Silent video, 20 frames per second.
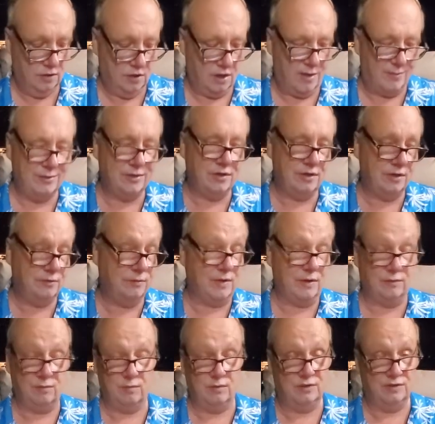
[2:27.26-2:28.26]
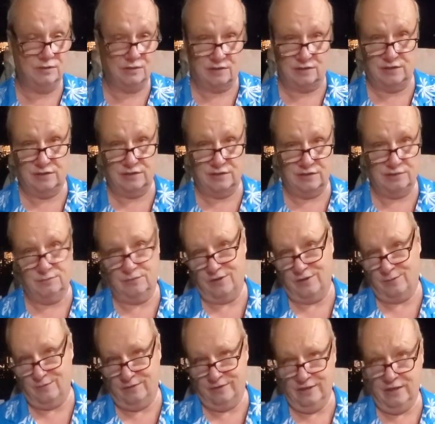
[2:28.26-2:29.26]
I mean, it doesn't even have to be sleazy,
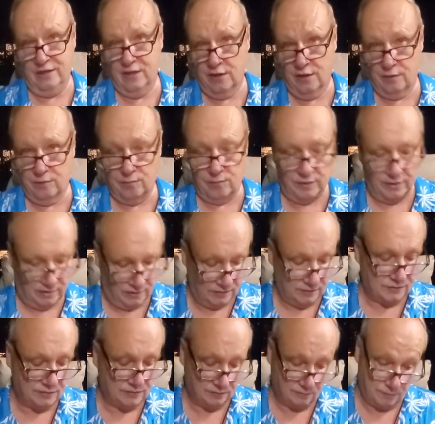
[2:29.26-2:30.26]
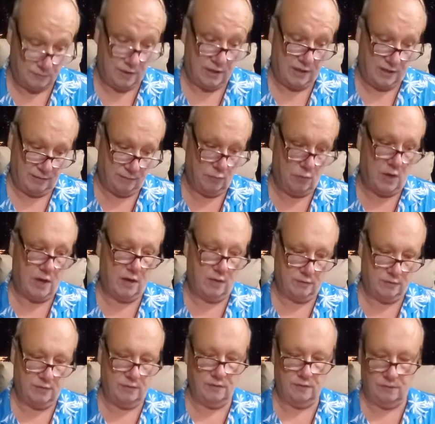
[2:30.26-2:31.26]
might be, but it's like,
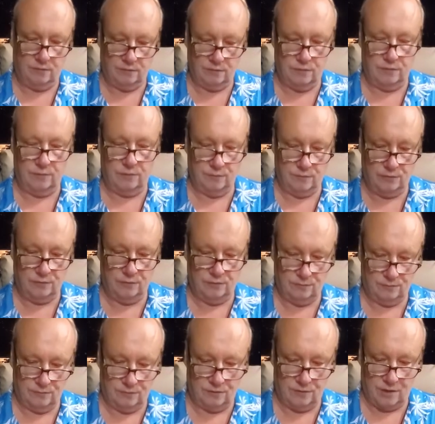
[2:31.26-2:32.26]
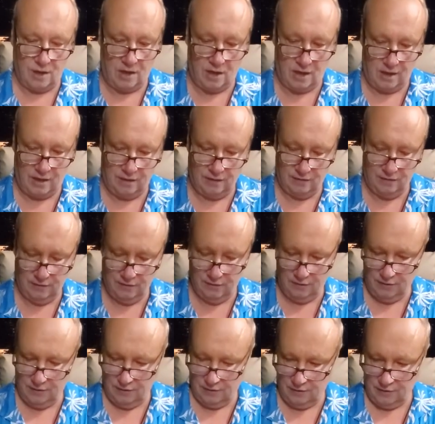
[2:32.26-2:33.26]
you know, you're hot.
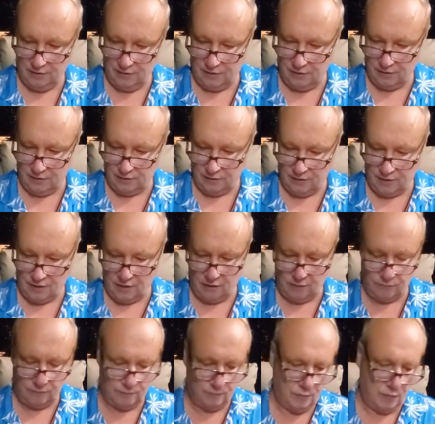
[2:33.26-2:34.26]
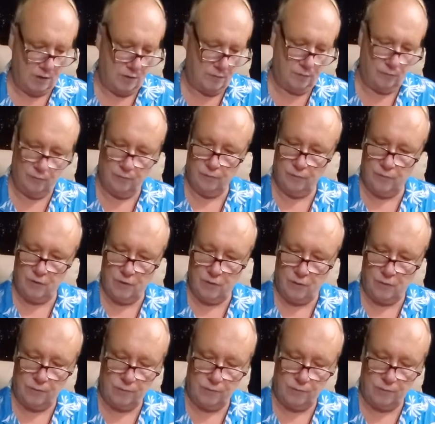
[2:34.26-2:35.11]
And now, the